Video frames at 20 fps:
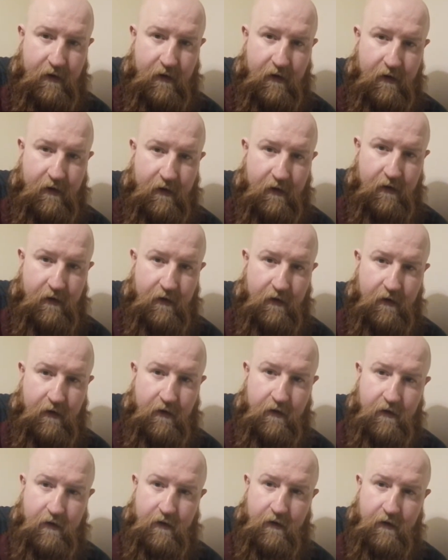
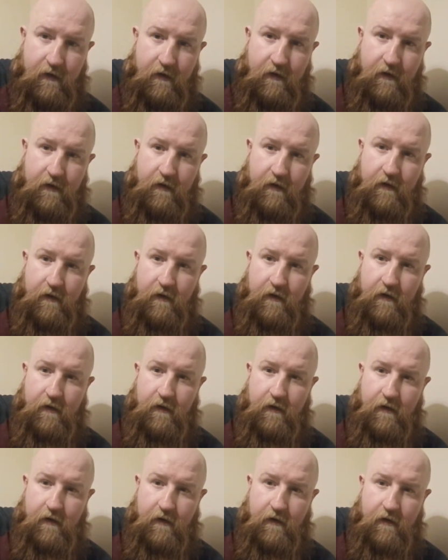
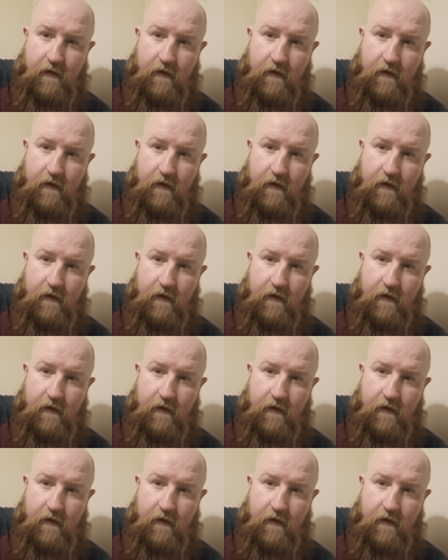(no one is talking)